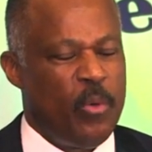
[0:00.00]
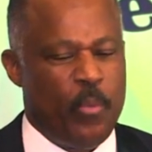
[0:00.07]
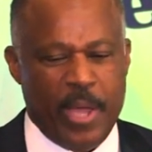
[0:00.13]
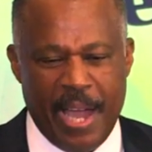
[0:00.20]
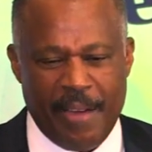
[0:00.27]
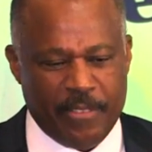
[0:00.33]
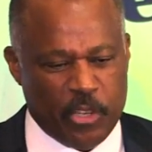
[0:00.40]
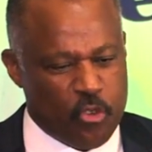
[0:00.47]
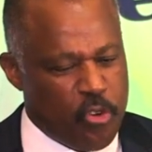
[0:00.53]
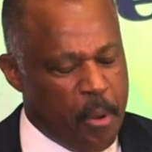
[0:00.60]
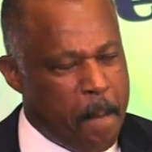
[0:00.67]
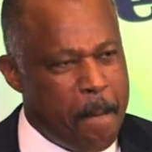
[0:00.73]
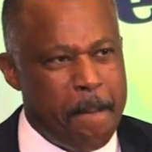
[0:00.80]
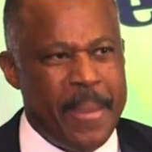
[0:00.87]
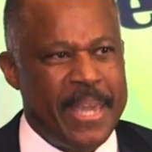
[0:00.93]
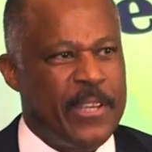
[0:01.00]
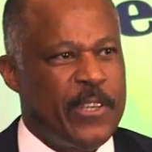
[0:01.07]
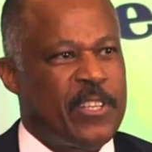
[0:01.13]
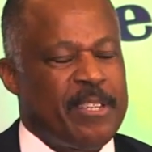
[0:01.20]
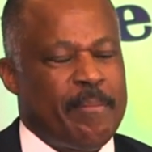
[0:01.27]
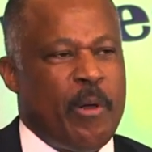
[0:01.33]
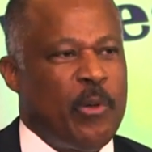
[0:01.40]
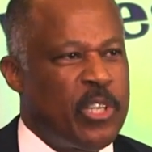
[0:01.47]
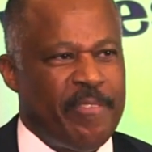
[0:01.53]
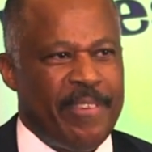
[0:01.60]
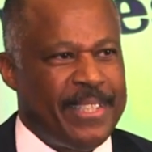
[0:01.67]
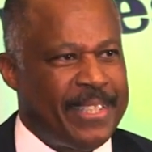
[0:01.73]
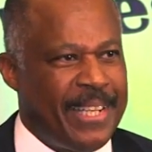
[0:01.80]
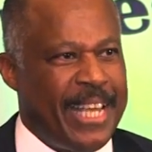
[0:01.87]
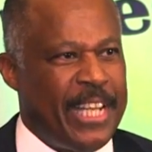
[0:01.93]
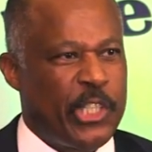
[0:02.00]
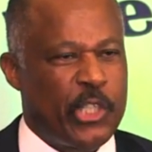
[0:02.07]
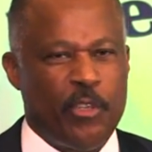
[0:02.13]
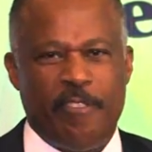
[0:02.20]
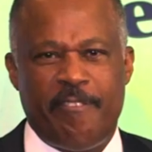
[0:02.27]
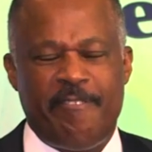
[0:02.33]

We have a tremendous amount of intellectual